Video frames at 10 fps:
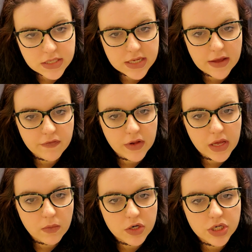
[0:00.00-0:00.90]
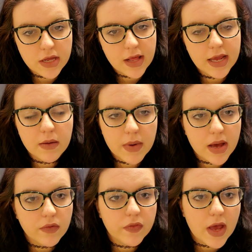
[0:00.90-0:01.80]
safety, and which I like
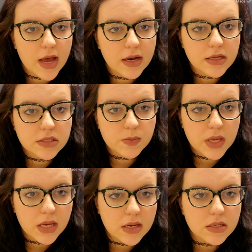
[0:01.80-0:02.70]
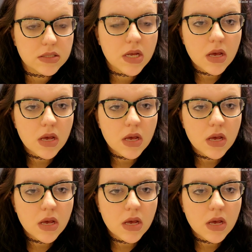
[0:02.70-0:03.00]
about that is because